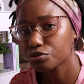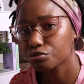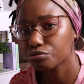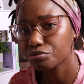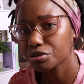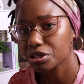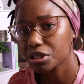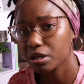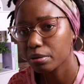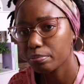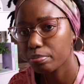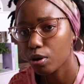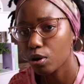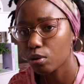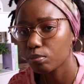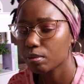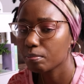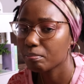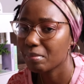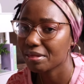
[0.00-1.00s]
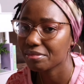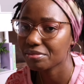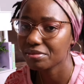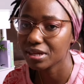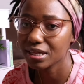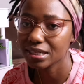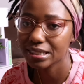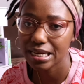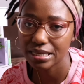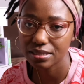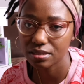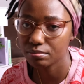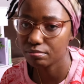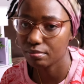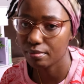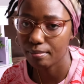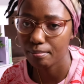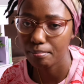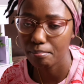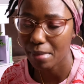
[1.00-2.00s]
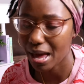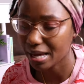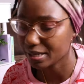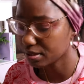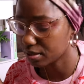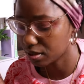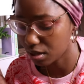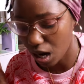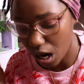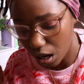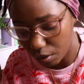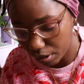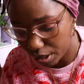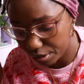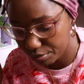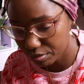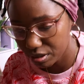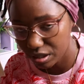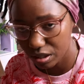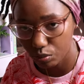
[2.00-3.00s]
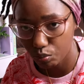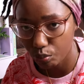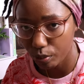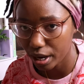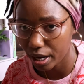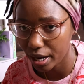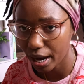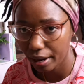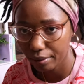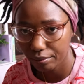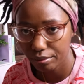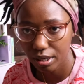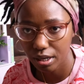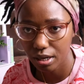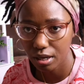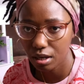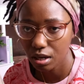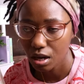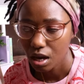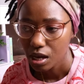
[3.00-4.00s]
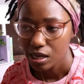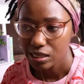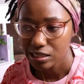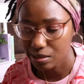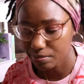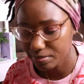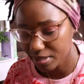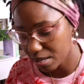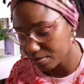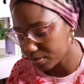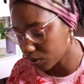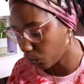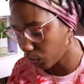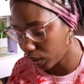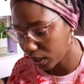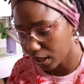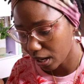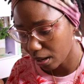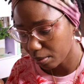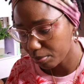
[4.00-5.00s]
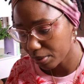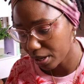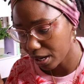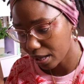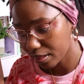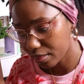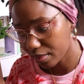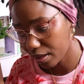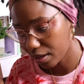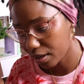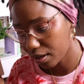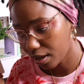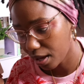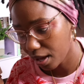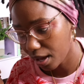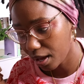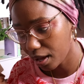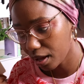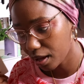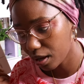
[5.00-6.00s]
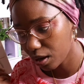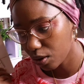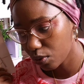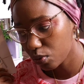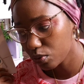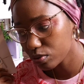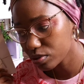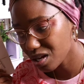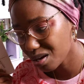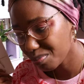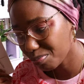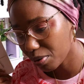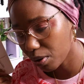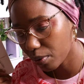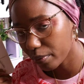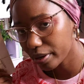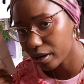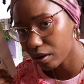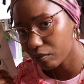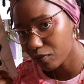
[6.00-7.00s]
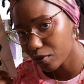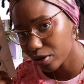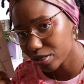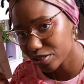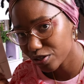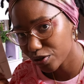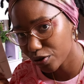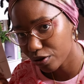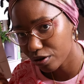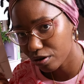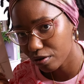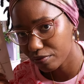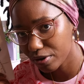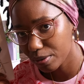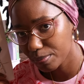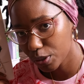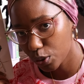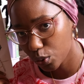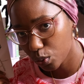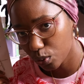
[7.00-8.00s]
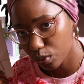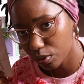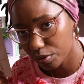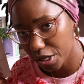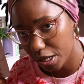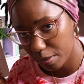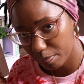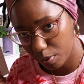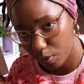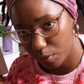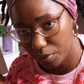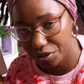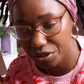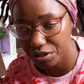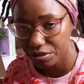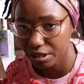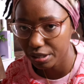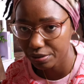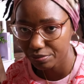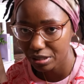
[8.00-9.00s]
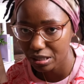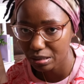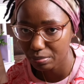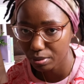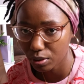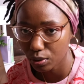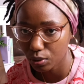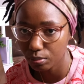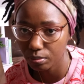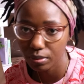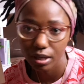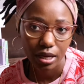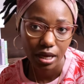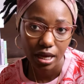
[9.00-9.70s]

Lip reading: to read a poem a month. It doesn't matter how I read it, where I read it. Sometimes I wake up and I think, hey, who's that poet I've once heard of? Let me Google their poetry and read a poem